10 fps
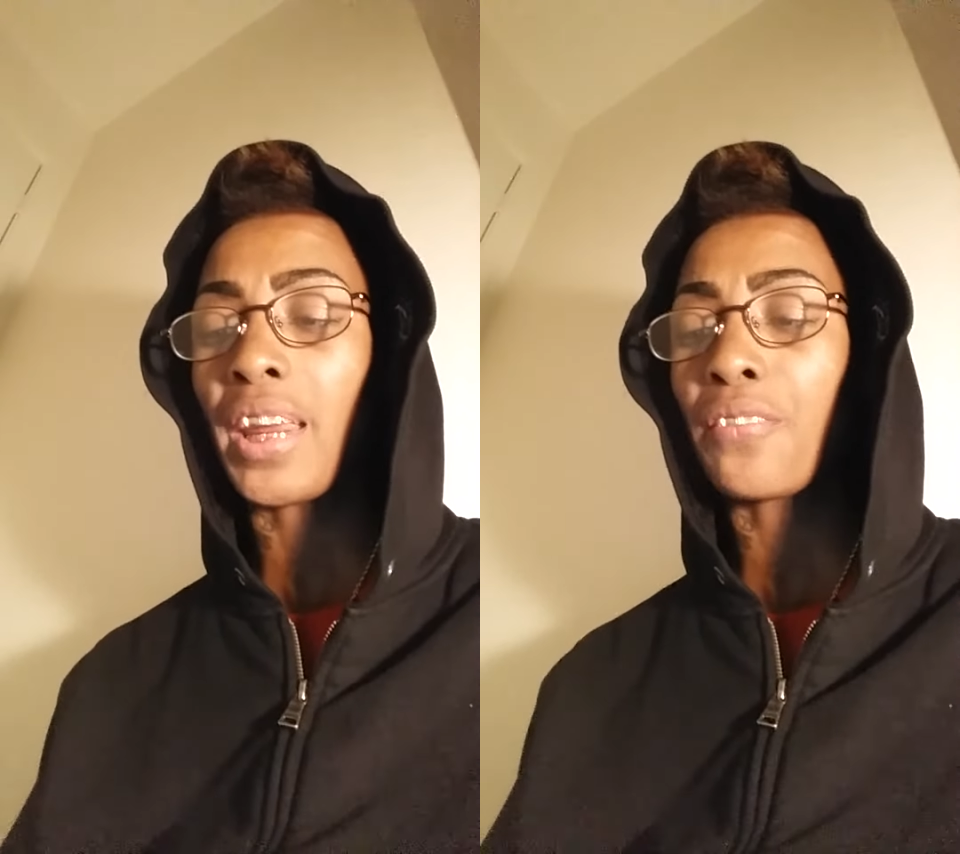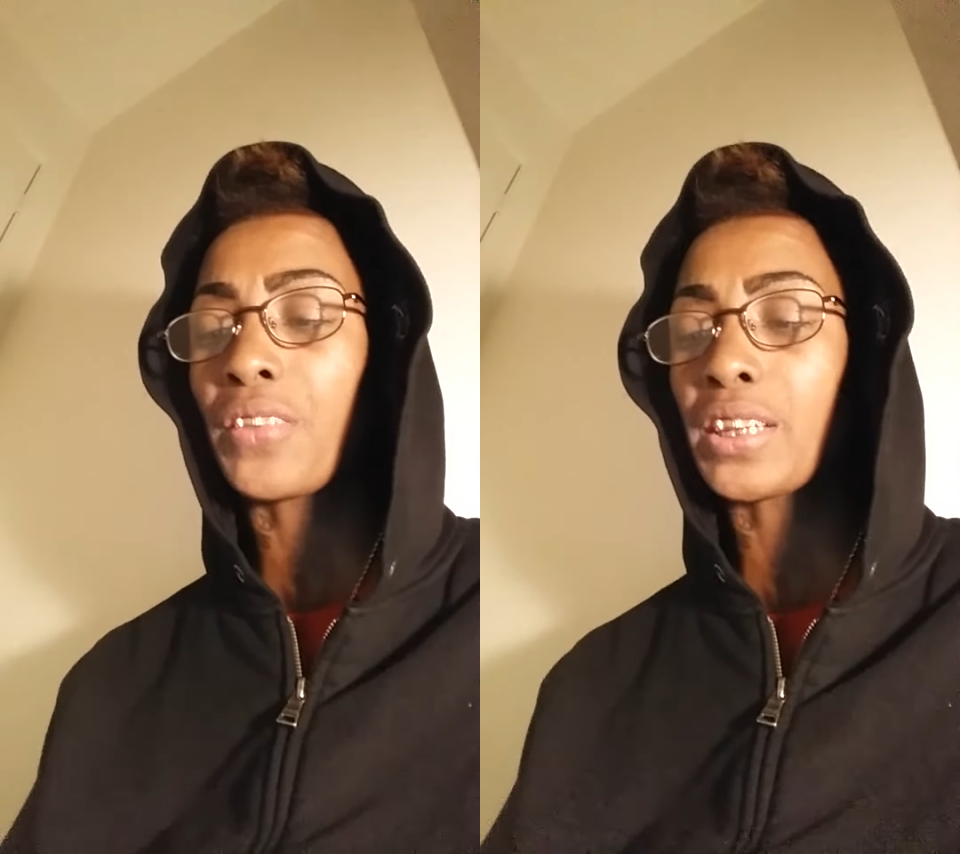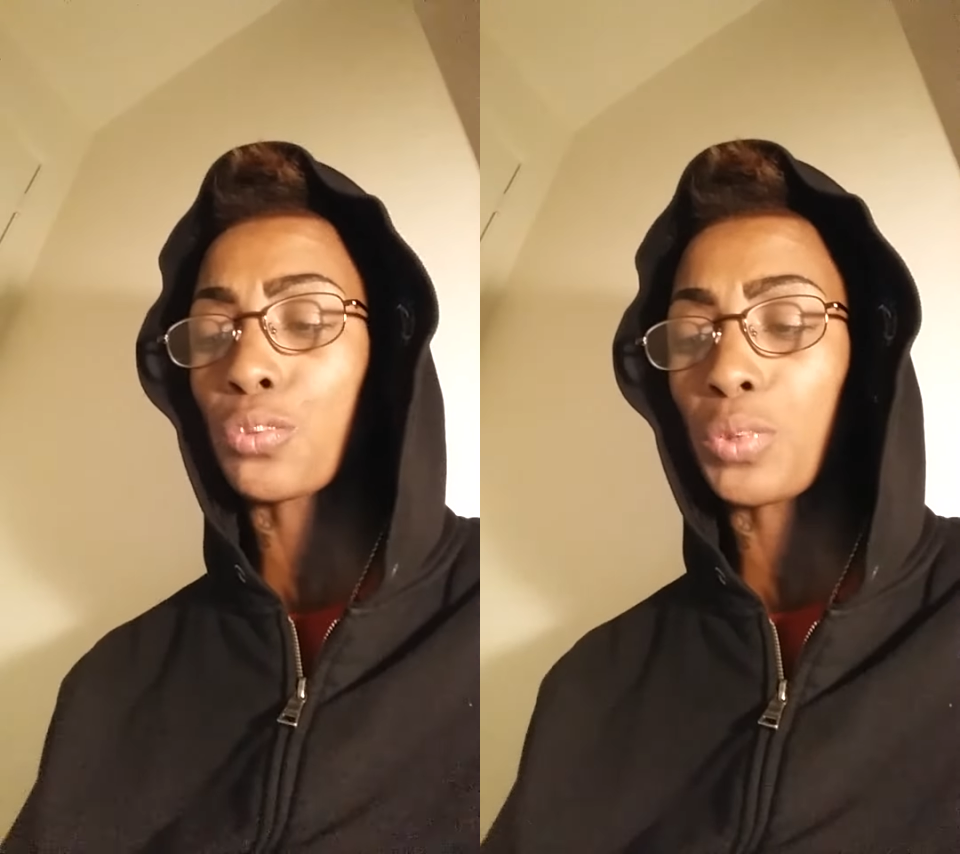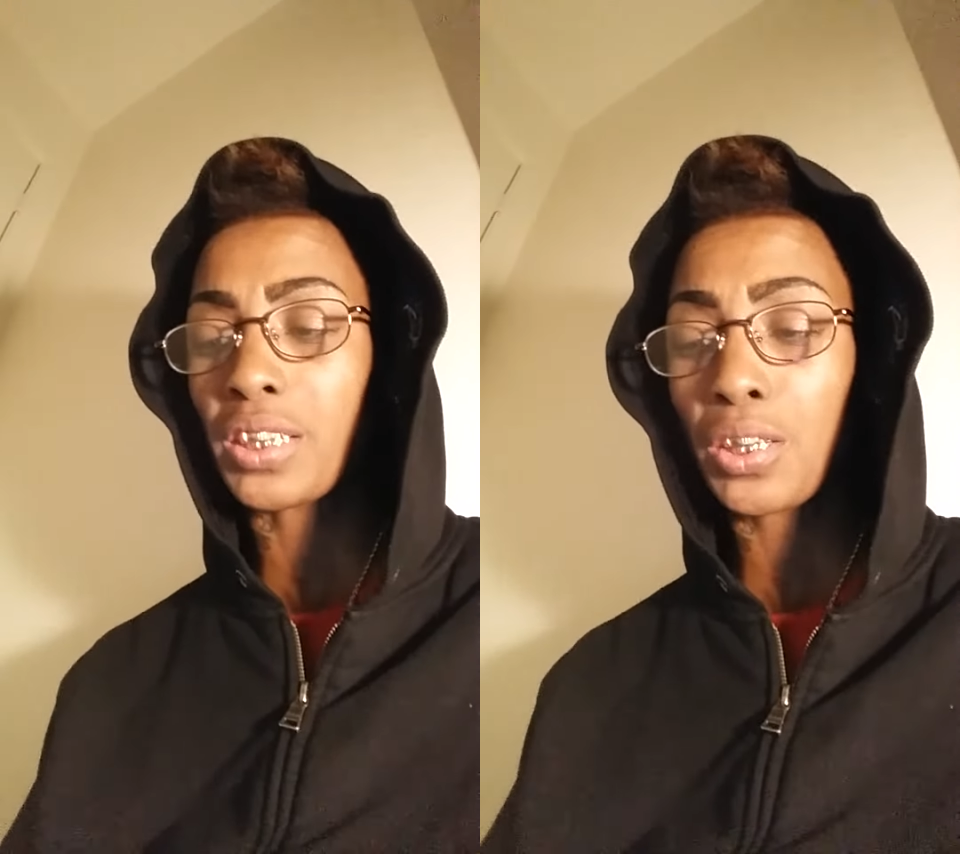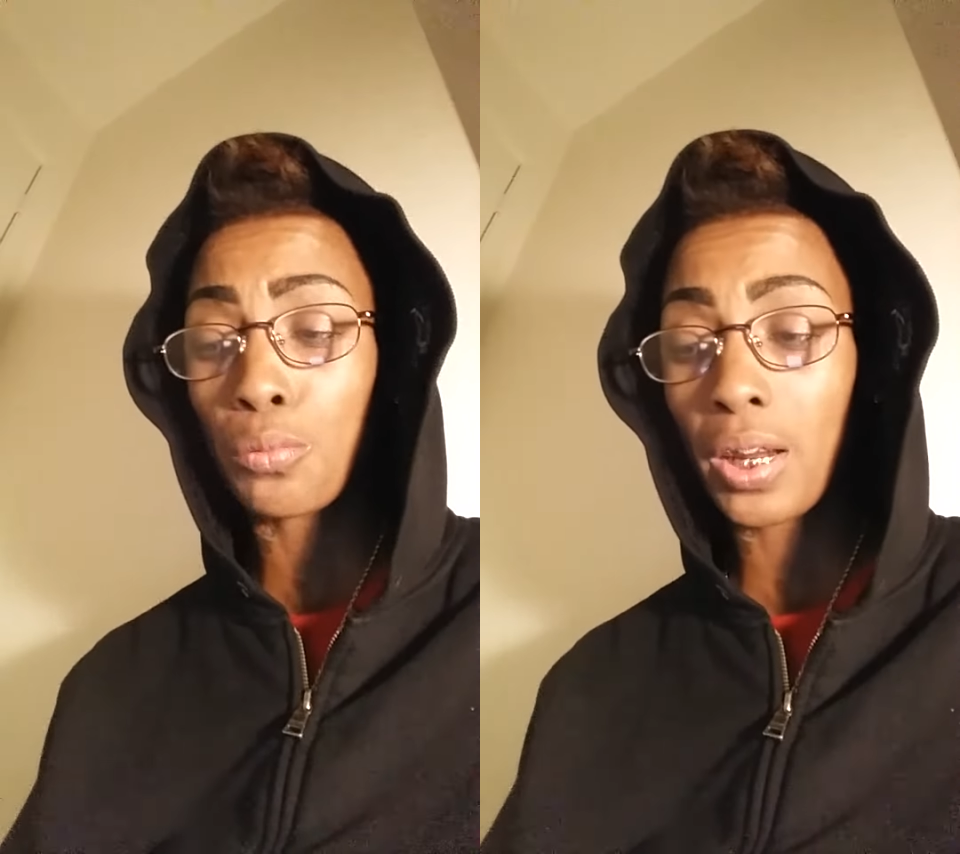that fence
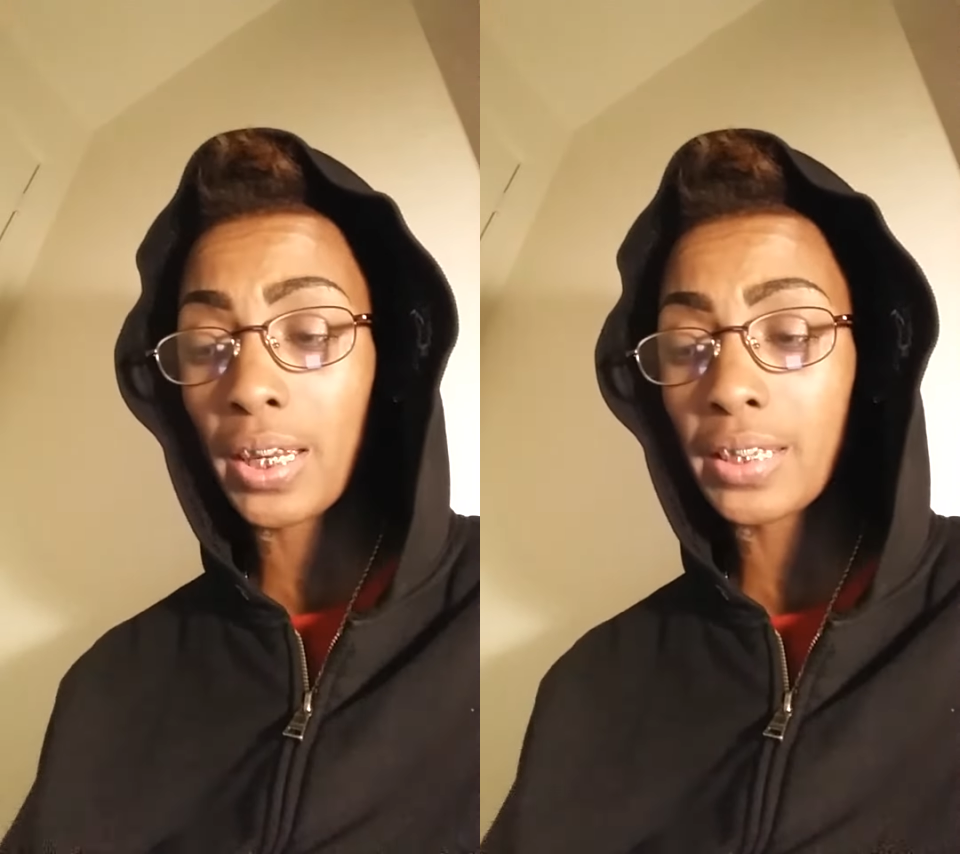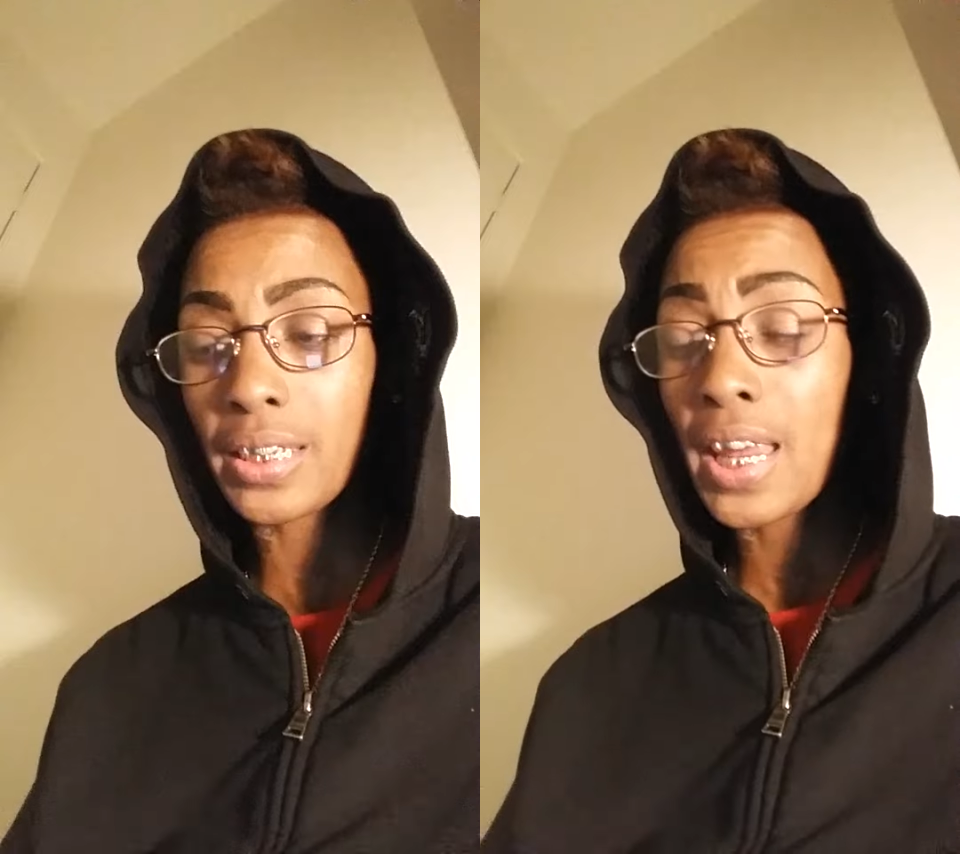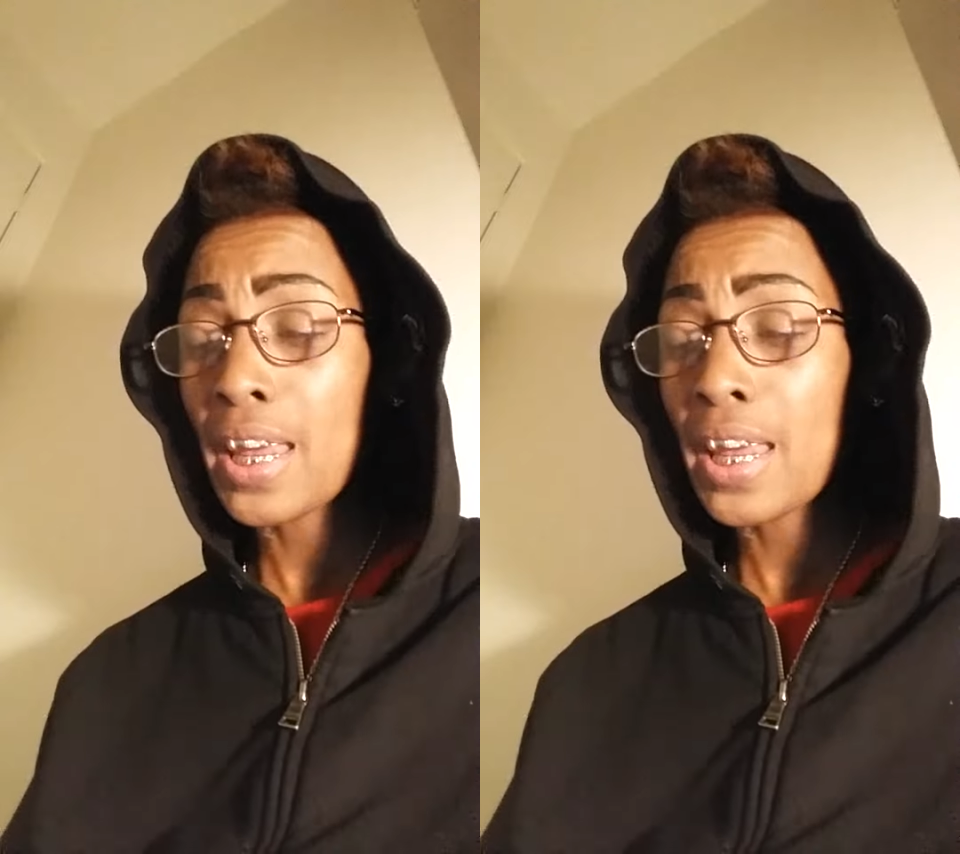was erased.